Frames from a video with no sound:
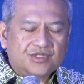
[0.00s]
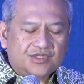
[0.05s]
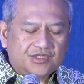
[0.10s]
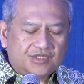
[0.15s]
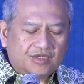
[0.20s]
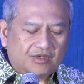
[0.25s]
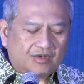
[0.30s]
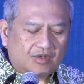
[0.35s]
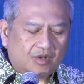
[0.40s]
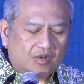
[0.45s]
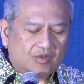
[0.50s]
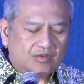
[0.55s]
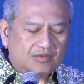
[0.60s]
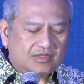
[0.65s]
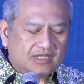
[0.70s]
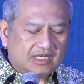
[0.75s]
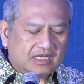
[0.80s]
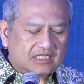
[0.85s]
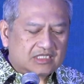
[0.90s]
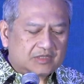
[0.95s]
your own
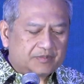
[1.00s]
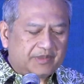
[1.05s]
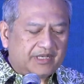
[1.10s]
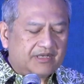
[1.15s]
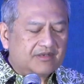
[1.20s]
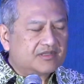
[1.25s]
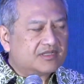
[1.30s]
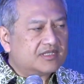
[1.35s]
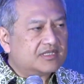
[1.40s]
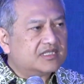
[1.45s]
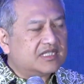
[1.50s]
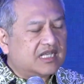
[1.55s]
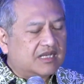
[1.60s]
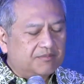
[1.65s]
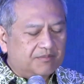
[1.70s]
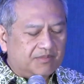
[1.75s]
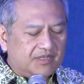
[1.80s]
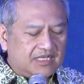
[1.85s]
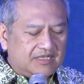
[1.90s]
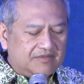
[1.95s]
experiences and
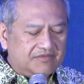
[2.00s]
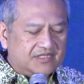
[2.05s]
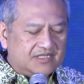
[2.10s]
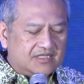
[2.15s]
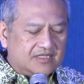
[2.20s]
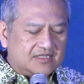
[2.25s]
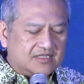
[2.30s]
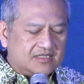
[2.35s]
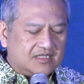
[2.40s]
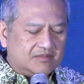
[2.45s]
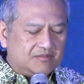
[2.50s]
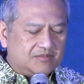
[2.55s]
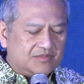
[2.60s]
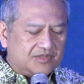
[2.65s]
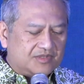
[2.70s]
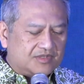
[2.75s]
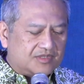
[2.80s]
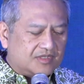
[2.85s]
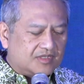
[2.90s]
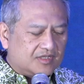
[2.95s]
belief
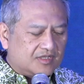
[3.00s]
systems